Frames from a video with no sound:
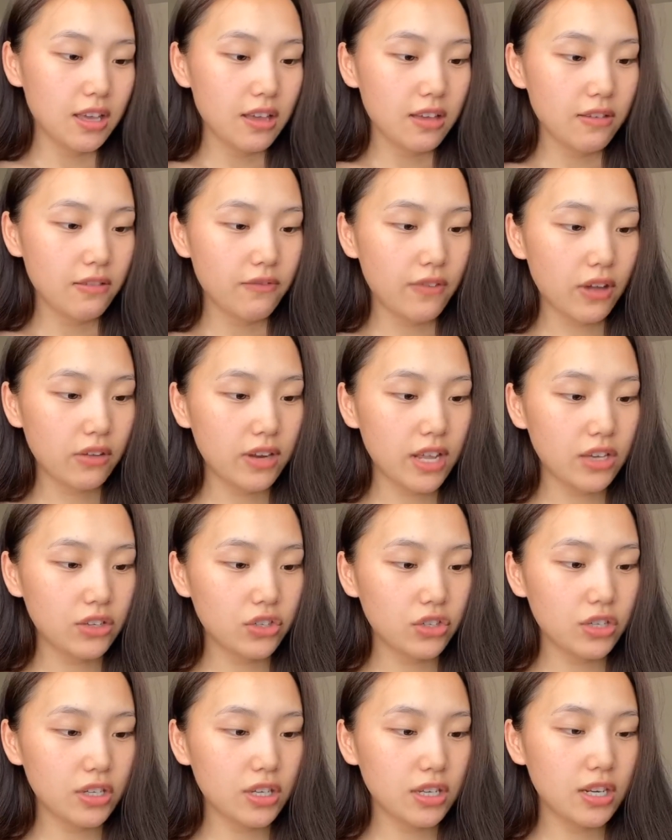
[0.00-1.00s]

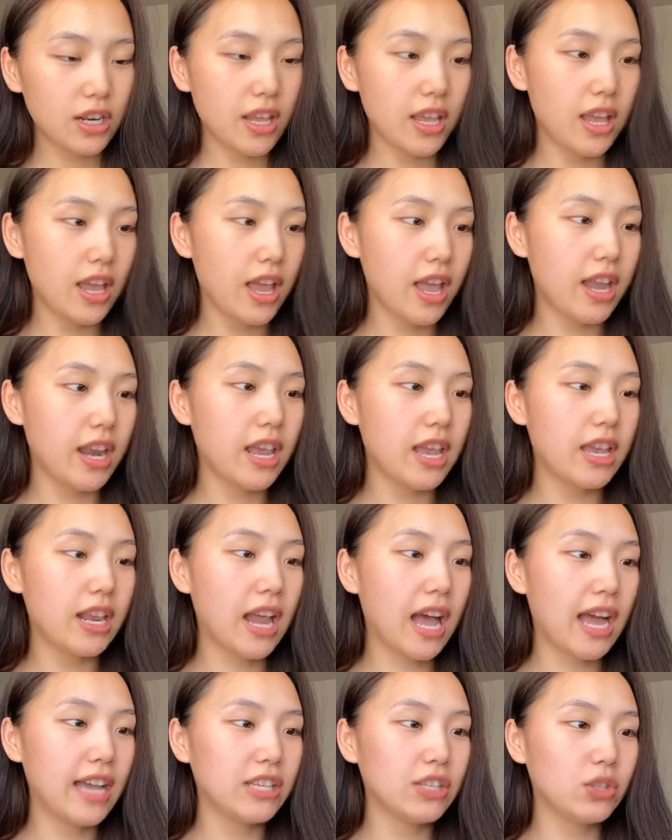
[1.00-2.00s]
foundation, and then
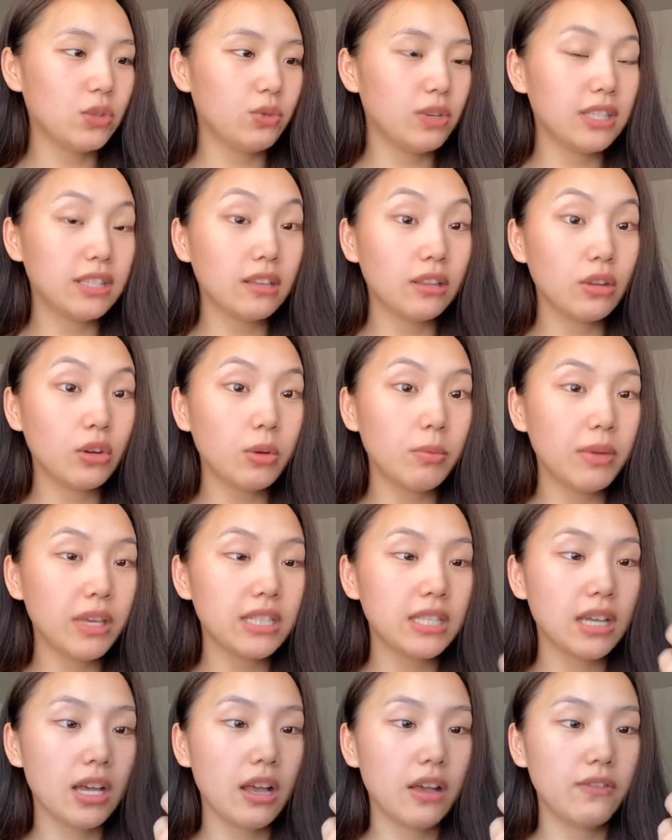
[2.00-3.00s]
I squeeze a little bit
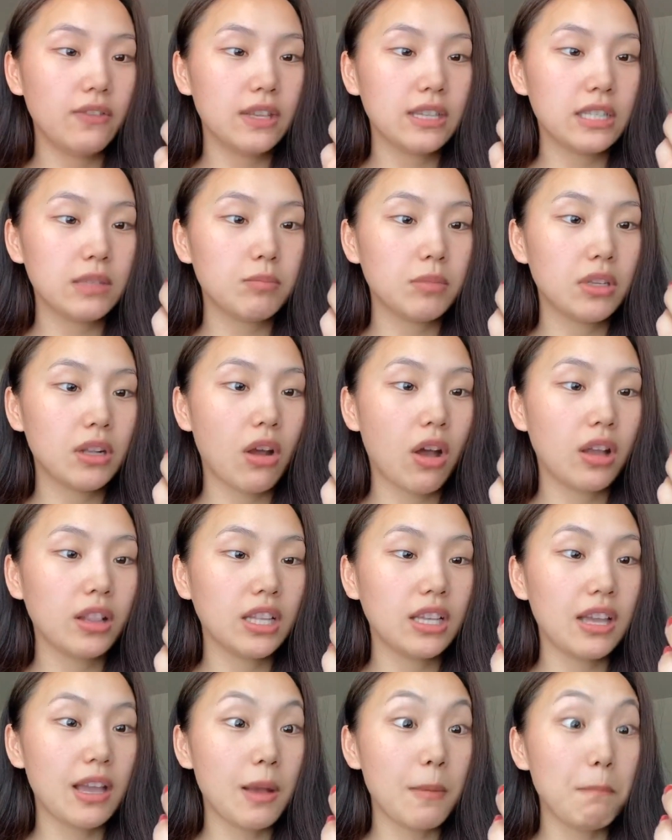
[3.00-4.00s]
of this
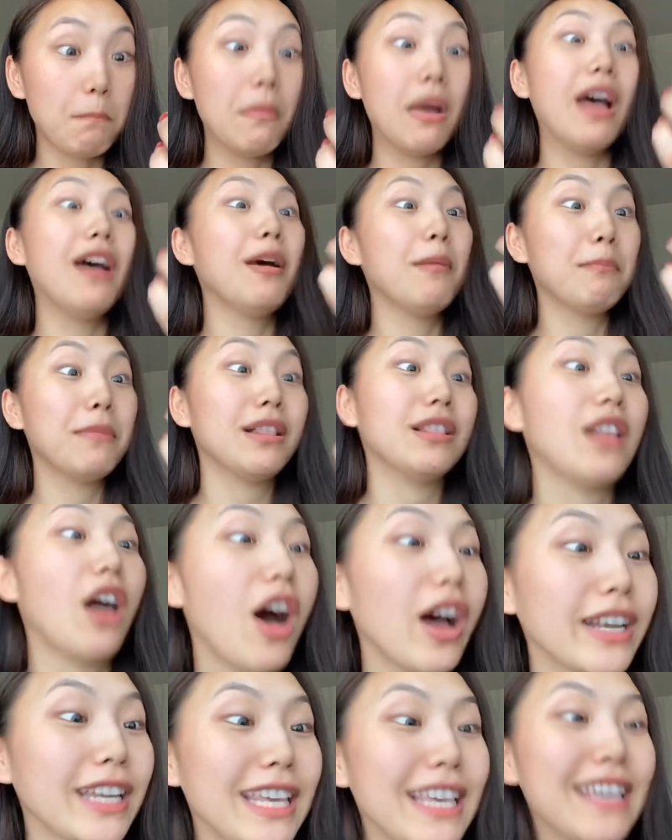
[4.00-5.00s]

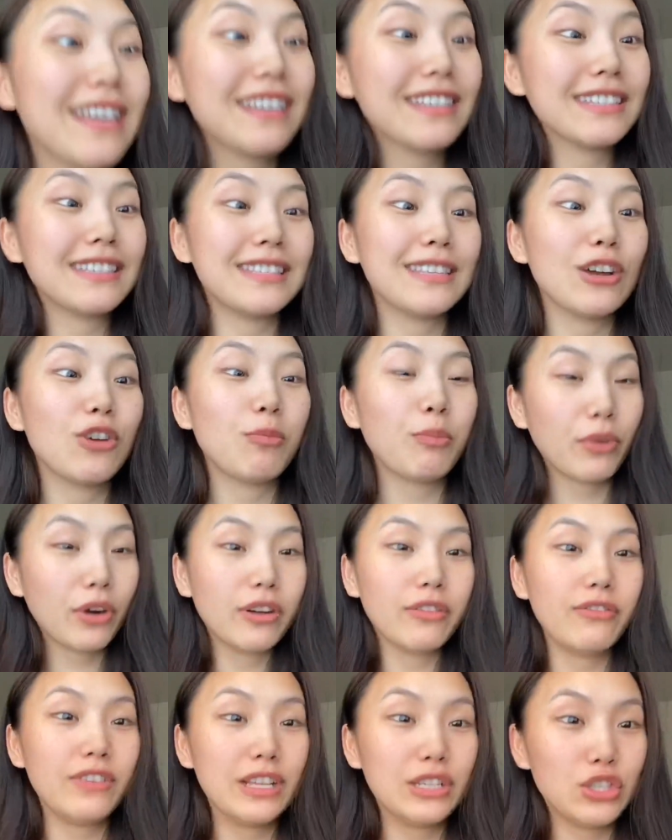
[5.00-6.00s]
Milani Conceal
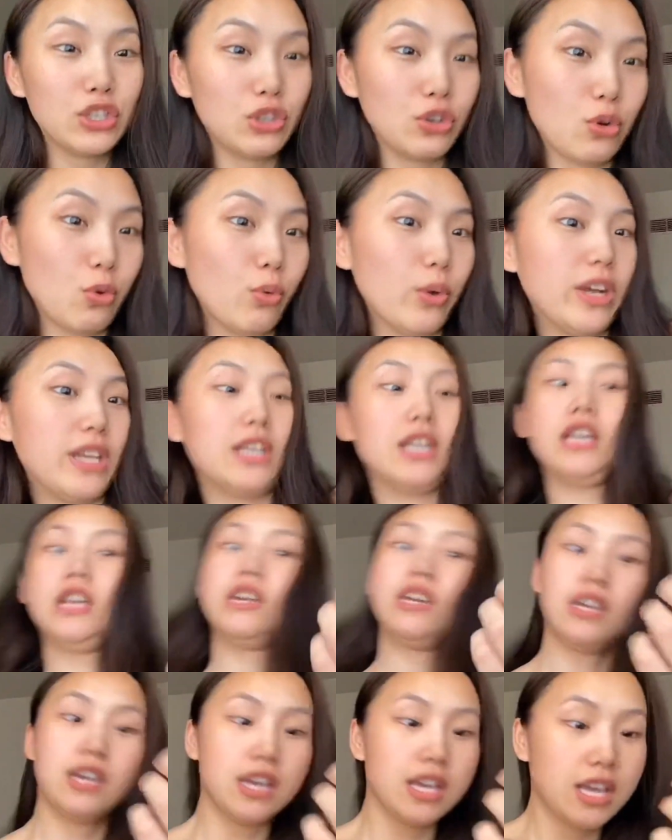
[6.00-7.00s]
Perfect 2-in-1
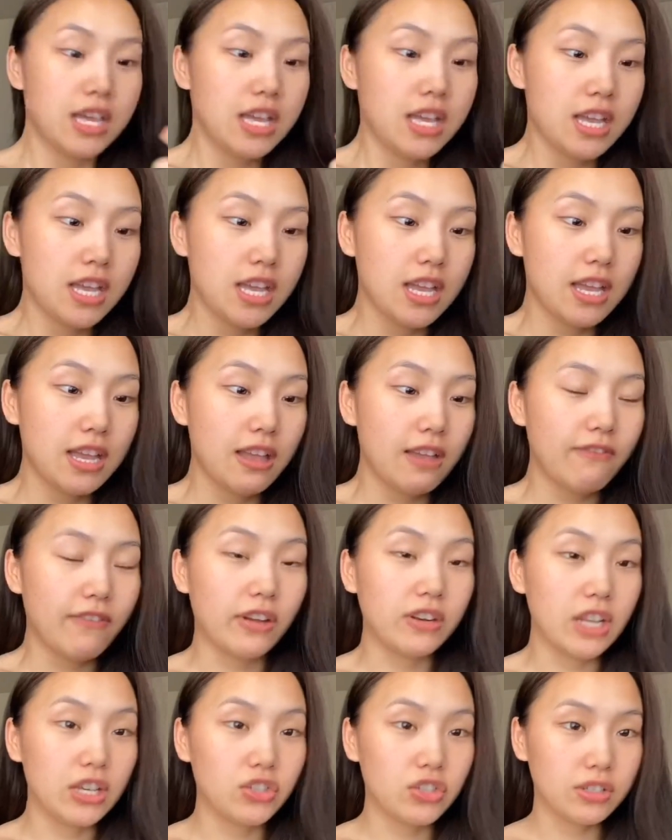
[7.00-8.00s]

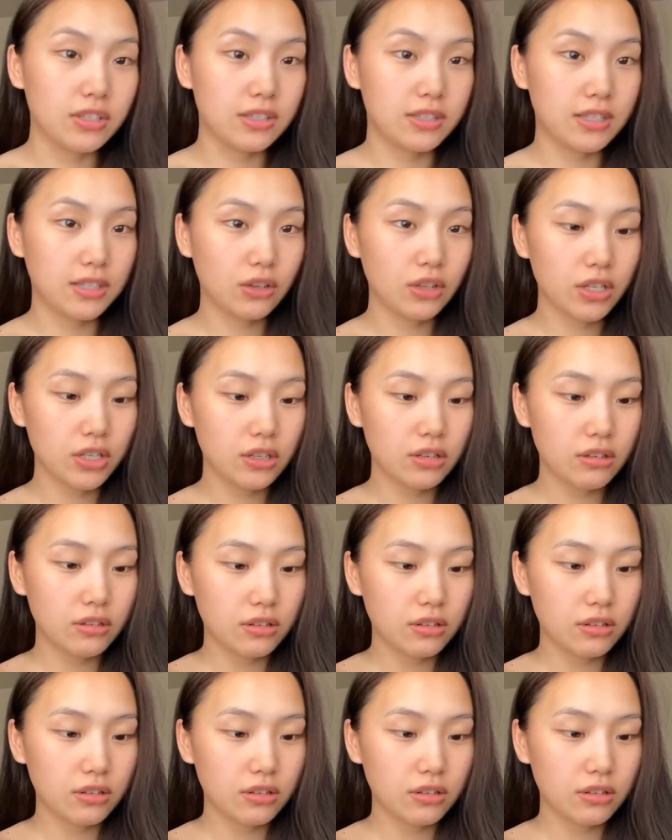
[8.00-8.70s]
foundation concealer.